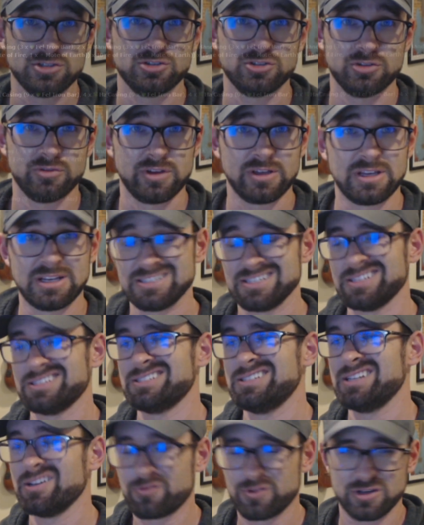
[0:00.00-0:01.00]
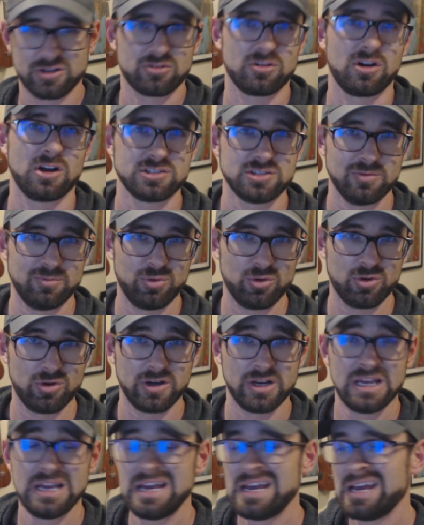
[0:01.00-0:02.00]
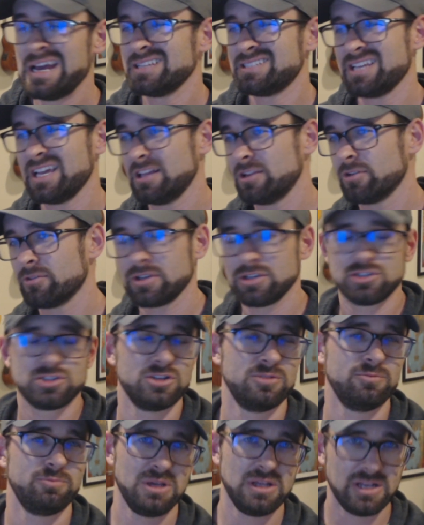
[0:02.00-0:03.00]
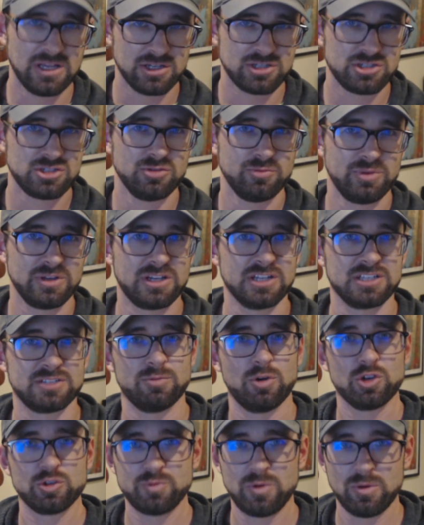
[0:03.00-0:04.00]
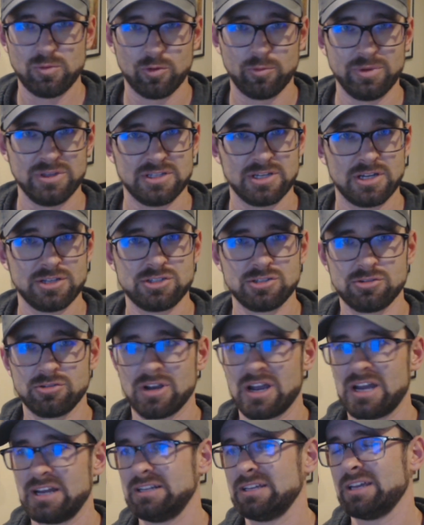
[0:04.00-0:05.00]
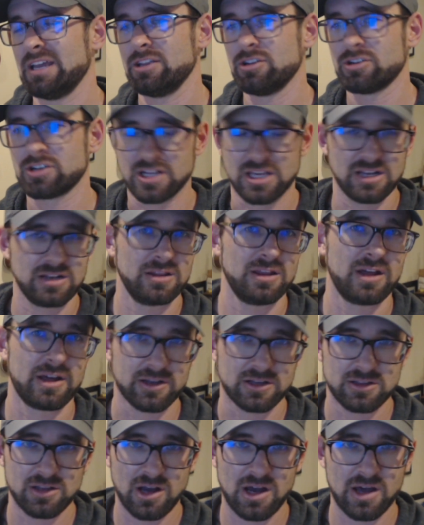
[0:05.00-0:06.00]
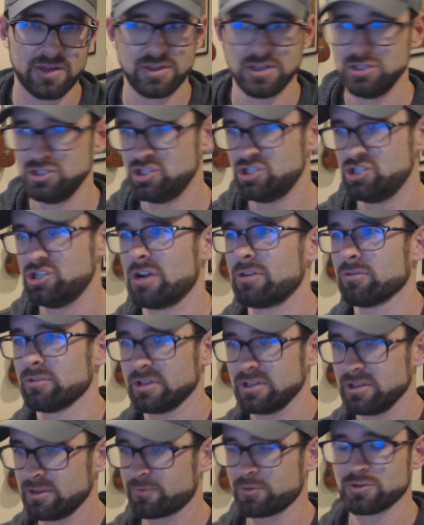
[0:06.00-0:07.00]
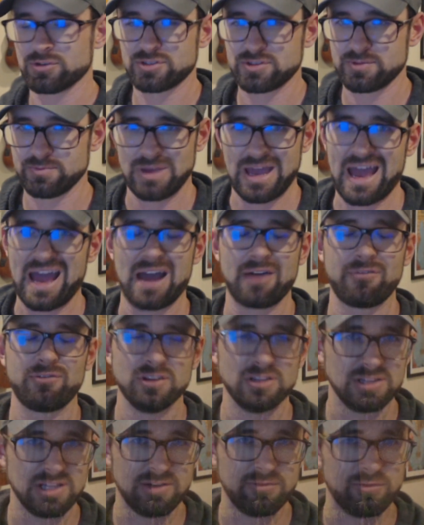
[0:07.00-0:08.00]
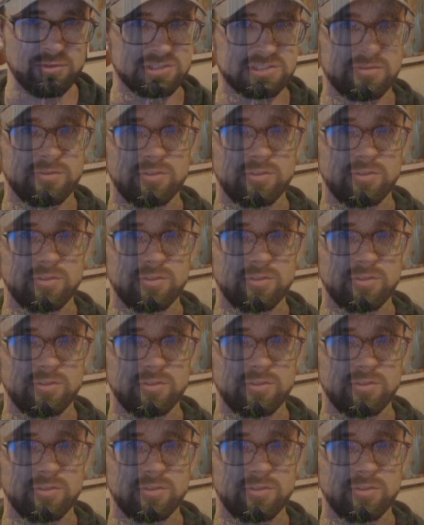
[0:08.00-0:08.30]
you're doing, because it's different across the board. Tailoring shouldn't be an issue because most people will be dungeon grinding and you're going to get a lot of cloth. And generally the first half of the levels of